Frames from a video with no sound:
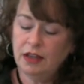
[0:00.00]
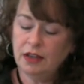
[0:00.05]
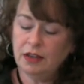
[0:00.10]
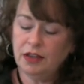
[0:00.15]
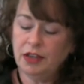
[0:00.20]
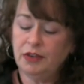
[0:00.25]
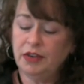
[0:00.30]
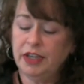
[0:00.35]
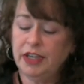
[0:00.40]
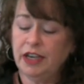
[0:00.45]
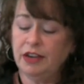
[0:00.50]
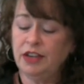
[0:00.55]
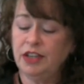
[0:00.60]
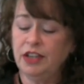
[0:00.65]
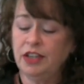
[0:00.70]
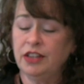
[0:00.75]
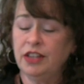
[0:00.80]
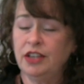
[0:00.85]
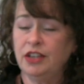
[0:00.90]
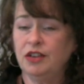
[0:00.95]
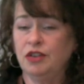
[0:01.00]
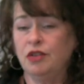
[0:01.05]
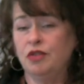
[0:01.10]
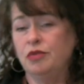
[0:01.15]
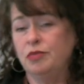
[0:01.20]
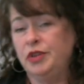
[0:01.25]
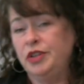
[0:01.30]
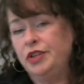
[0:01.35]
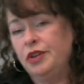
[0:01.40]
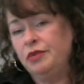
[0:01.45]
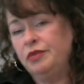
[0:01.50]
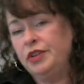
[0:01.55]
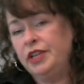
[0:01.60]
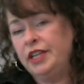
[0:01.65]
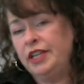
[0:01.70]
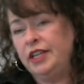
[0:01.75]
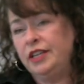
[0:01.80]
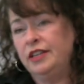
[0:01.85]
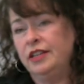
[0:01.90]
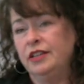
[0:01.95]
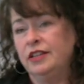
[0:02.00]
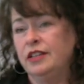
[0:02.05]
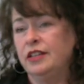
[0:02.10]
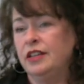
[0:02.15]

Clearing out anything in your home you don't need.